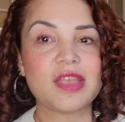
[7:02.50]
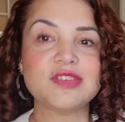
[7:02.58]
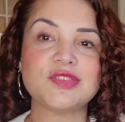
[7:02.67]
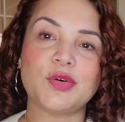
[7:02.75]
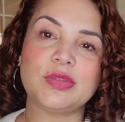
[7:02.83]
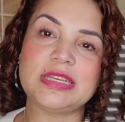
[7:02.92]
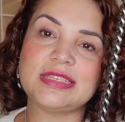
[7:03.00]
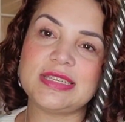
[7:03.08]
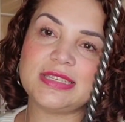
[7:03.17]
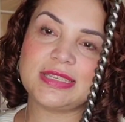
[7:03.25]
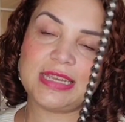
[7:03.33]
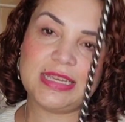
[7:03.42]
So this
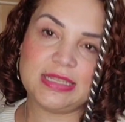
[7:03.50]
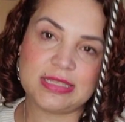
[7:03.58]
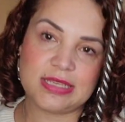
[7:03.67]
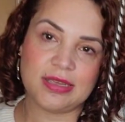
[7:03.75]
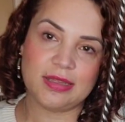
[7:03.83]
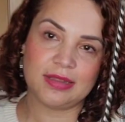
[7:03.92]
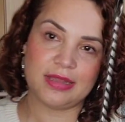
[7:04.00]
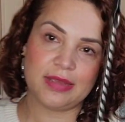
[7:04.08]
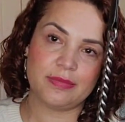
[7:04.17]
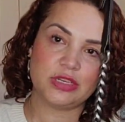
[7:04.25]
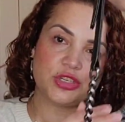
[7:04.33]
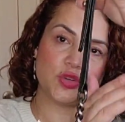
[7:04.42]
is it.
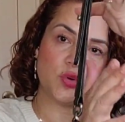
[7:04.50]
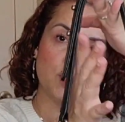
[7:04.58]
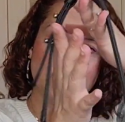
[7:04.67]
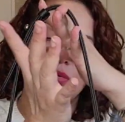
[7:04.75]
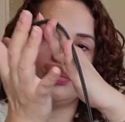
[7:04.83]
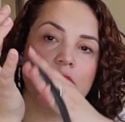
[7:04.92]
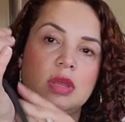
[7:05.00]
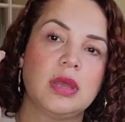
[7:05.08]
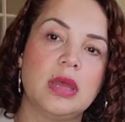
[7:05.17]
Let me show you